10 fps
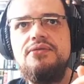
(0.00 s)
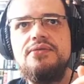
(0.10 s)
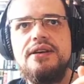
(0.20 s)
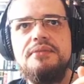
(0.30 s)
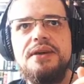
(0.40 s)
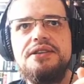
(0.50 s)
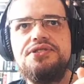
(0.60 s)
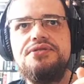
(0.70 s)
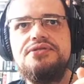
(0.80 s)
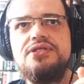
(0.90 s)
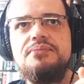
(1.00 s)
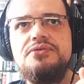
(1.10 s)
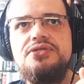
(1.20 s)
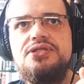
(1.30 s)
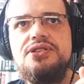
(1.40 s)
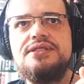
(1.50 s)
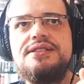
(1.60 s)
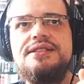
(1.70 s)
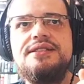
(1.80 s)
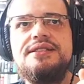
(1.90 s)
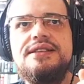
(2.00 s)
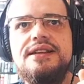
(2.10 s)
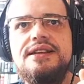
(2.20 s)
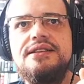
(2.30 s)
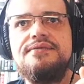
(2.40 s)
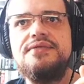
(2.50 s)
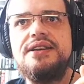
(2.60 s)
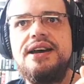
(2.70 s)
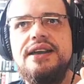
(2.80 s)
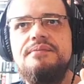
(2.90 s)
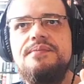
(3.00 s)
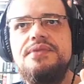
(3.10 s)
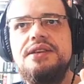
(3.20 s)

Oh, I managed to stop just at the nick of time.